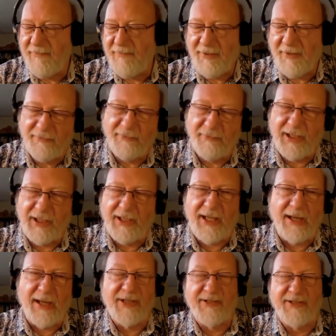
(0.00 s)
Really, I was
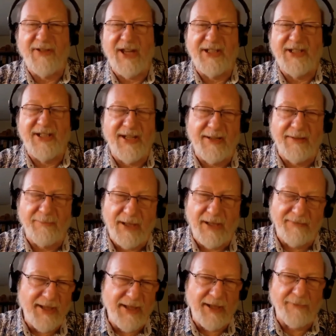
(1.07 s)
fascinated by
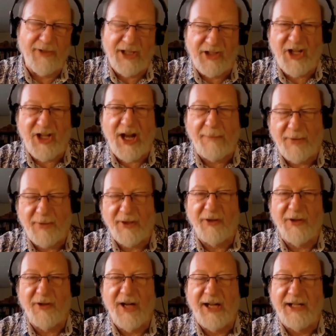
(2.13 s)
every chapter. I
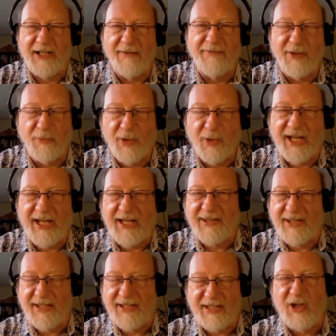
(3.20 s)
love the way that
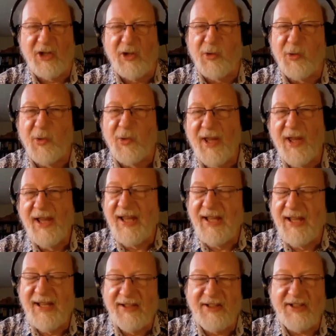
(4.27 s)
you
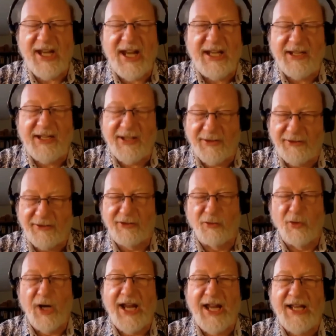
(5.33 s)
take a
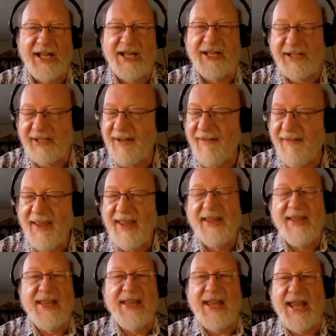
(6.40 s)
thread
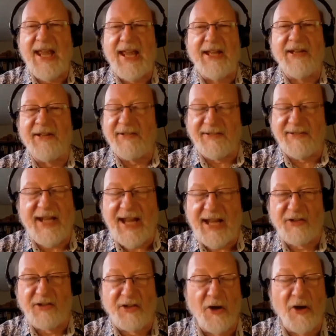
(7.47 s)
and
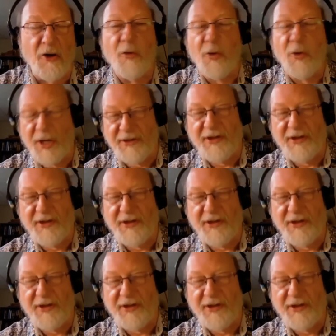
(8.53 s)
go with it.